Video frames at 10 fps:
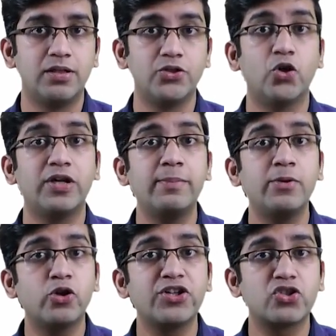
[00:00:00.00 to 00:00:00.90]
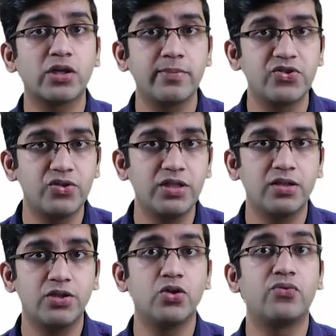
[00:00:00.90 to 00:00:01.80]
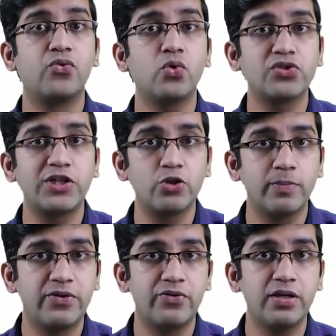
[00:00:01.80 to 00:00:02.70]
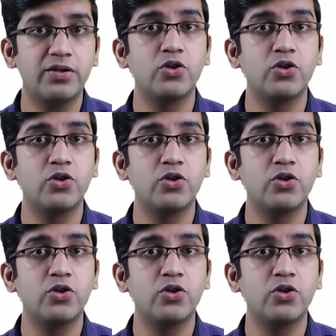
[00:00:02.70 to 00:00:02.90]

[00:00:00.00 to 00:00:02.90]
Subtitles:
Your immunohistochemistry, your flow cytometry,